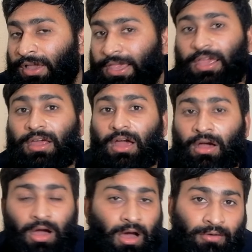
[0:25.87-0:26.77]
hair
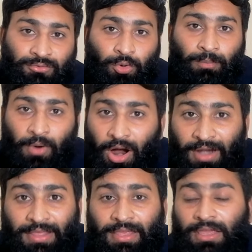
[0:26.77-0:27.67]
of your
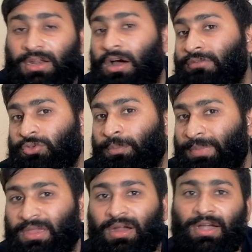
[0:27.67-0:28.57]
body, hair of your
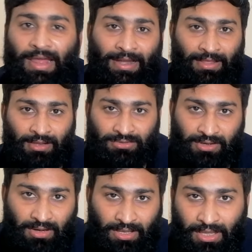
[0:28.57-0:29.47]
beard and hair
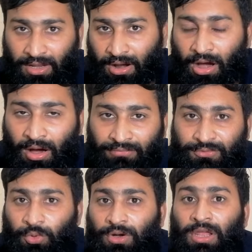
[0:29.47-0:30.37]
of
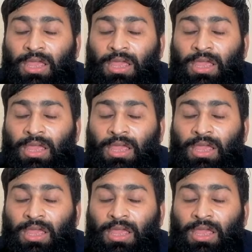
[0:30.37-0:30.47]
your